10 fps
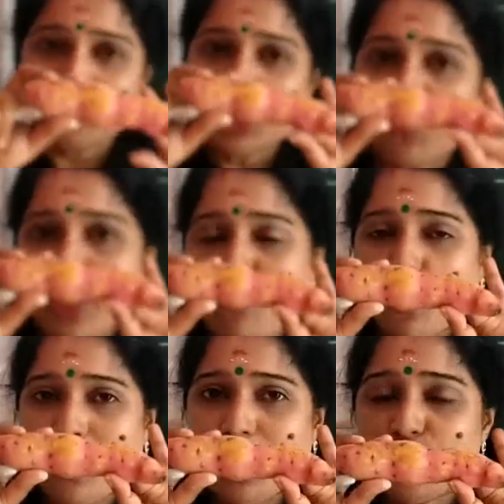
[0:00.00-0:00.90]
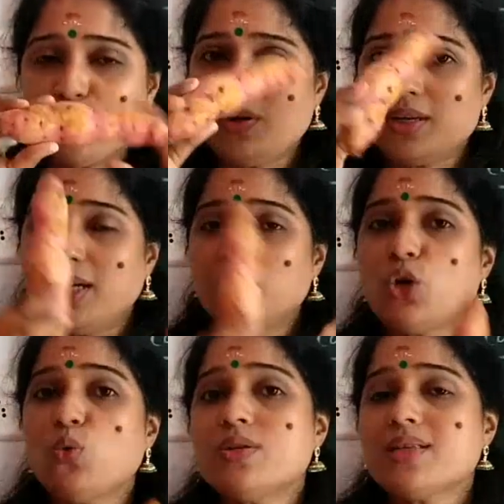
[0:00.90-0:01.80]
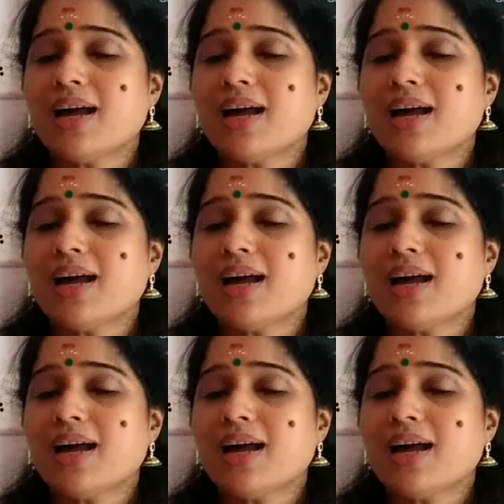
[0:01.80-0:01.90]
The sweet potato, here the roots